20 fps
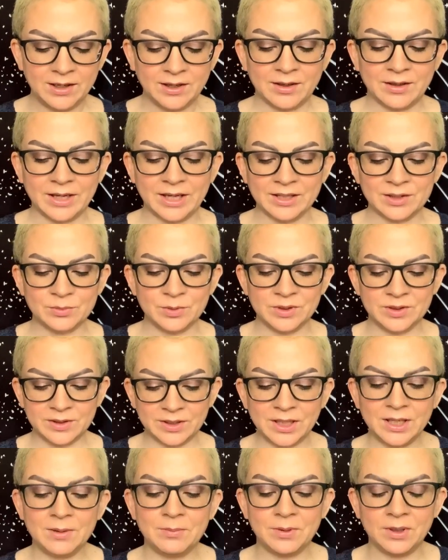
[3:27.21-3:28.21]
that's what's
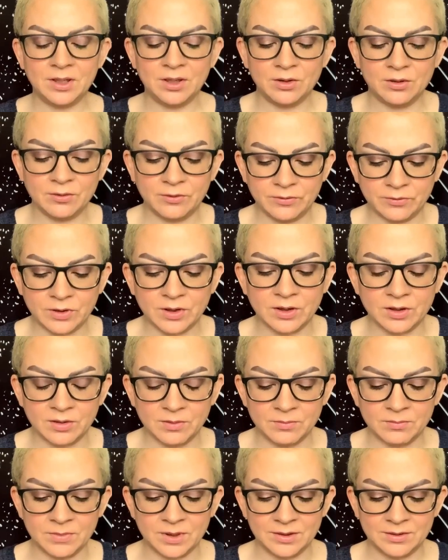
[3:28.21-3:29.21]
keeping you
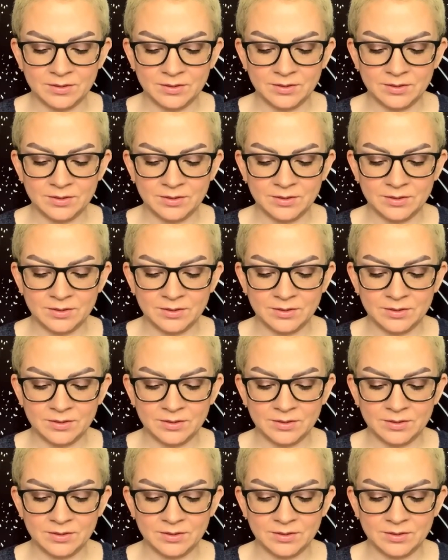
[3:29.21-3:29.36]
from